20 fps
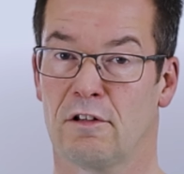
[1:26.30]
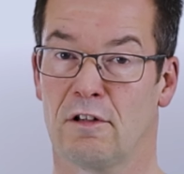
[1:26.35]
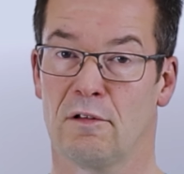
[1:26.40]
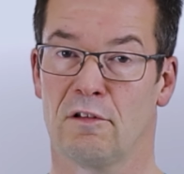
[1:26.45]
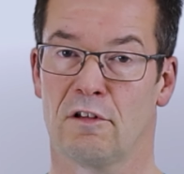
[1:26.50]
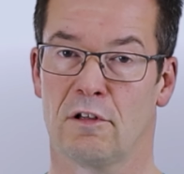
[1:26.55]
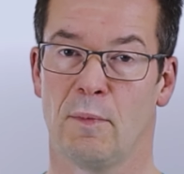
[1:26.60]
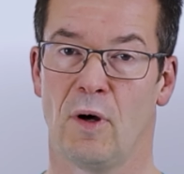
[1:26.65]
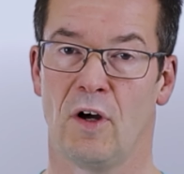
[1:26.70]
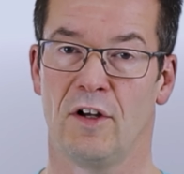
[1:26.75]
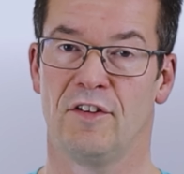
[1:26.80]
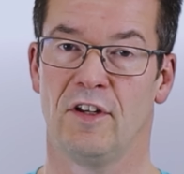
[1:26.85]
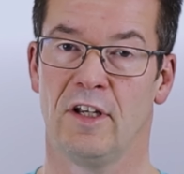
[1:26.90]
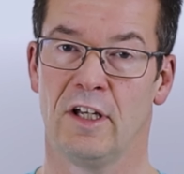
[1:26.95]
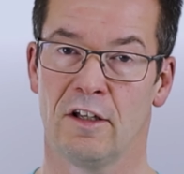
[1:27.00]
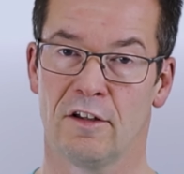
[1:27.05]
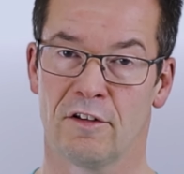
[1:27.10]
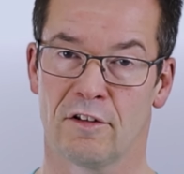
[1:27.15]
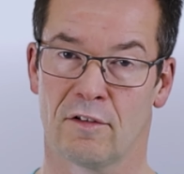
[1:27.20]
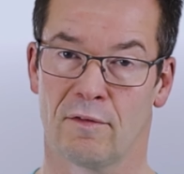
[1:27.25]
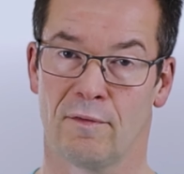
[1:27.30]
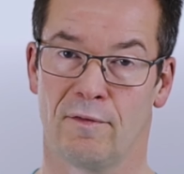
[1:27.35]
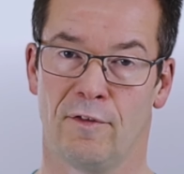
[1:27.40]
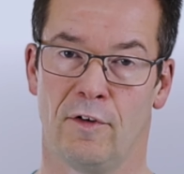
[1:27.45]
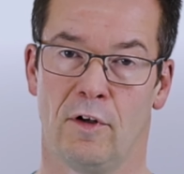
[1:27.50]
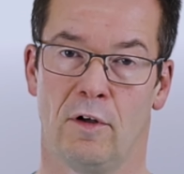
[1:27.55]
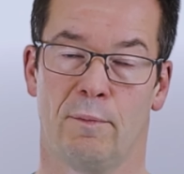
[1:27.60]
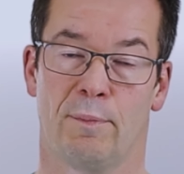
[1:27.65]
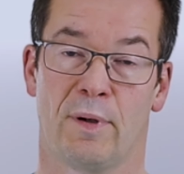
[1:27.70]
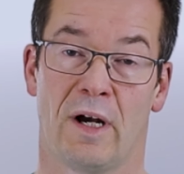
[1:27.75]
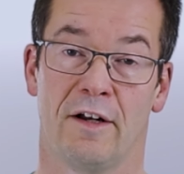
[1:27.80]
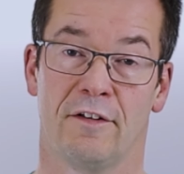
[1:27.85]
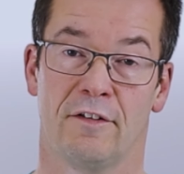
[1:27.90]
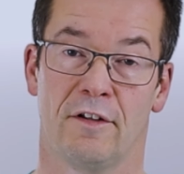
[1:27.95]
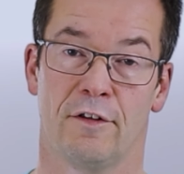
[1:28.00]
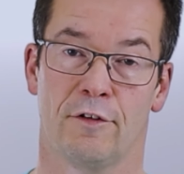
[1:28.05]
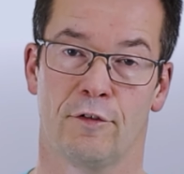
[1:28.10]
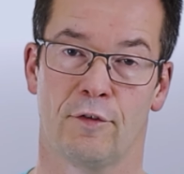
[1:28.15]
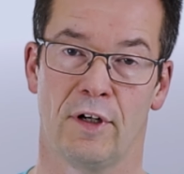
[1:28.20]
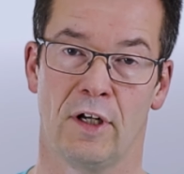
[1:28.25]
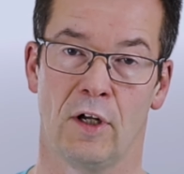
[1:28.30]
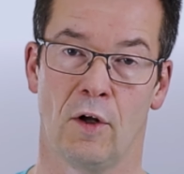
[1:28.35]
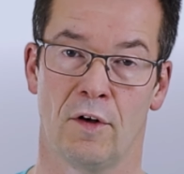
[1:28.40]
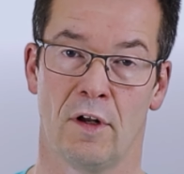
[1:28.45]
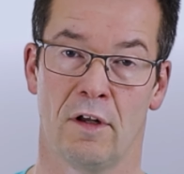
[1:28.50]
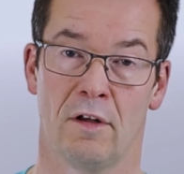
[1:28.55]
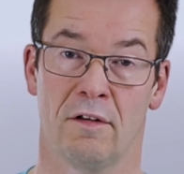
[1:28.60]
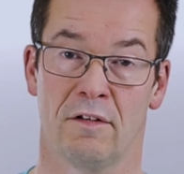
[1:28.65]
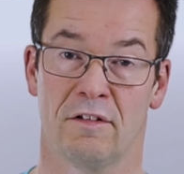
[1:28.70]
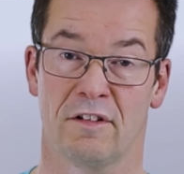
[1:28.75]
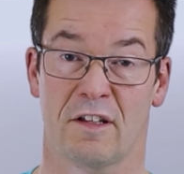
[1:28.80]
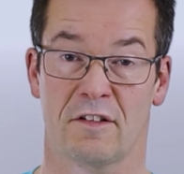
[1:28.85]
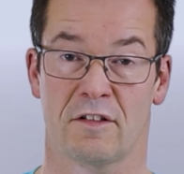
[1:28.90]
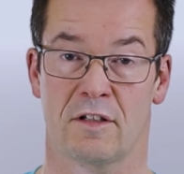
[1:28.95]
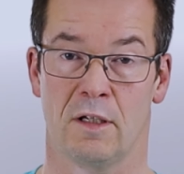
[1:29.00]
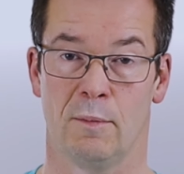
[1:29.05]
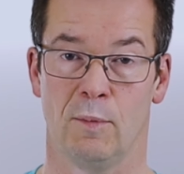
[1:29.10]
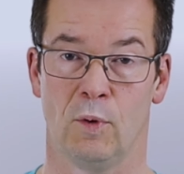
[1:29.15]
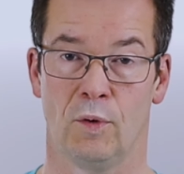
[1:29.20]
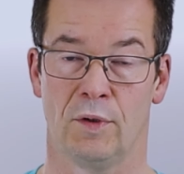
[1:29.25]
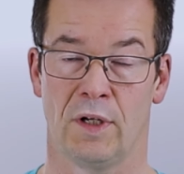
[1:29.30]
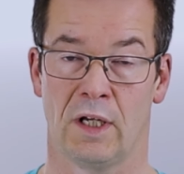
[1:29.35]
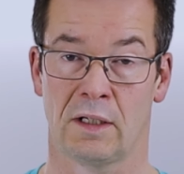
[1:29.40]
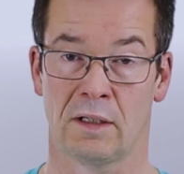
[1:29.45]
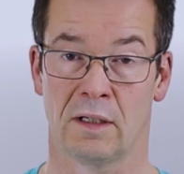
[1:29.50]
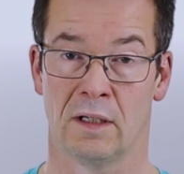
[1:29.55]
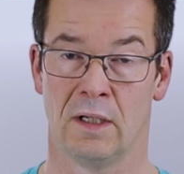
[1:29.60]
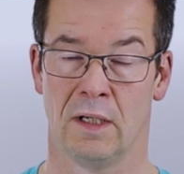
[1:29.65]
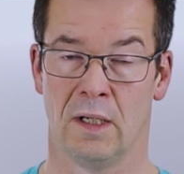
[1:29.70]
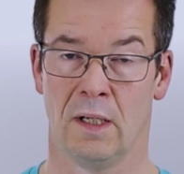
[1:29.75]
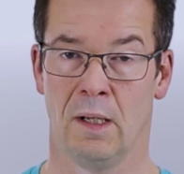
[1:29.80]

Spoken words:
and some ideas for practice 3 on a Saturday morning.